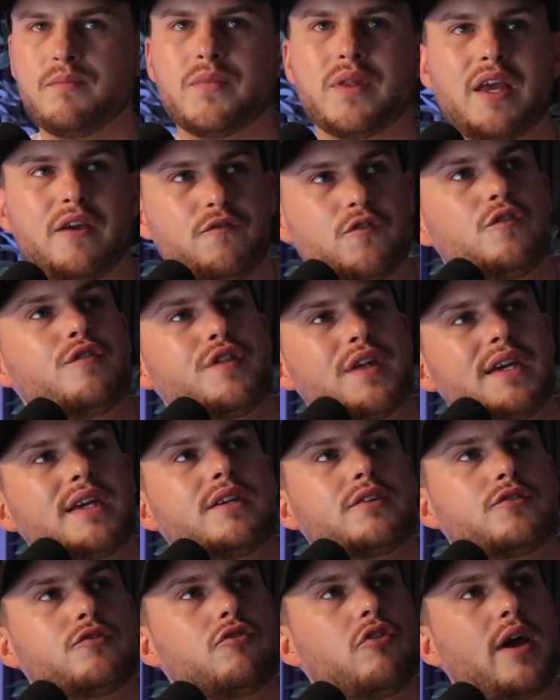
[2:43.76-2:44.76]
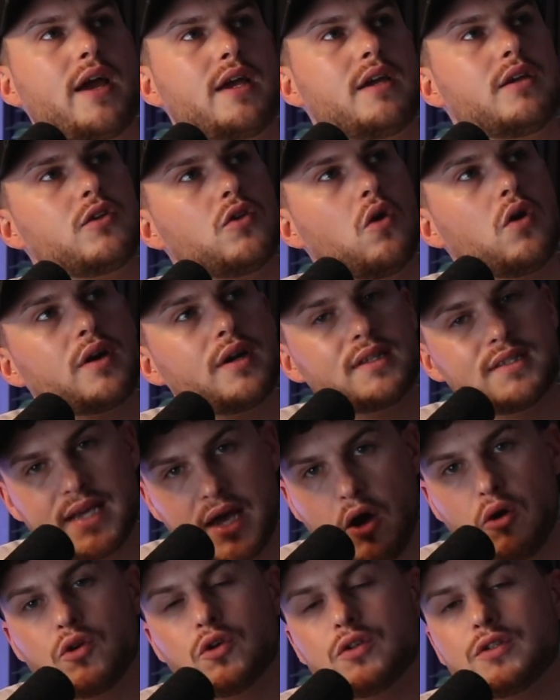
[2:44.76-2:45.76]
If you think it's great, you're going to
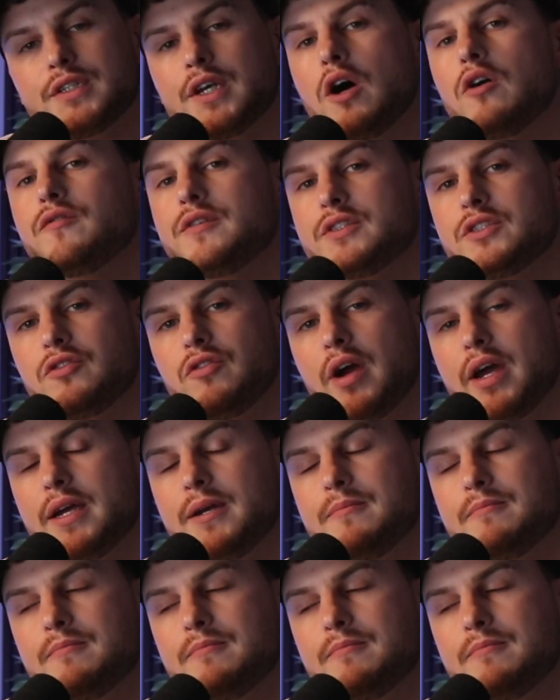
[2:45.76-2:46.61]
tell yourself it's great.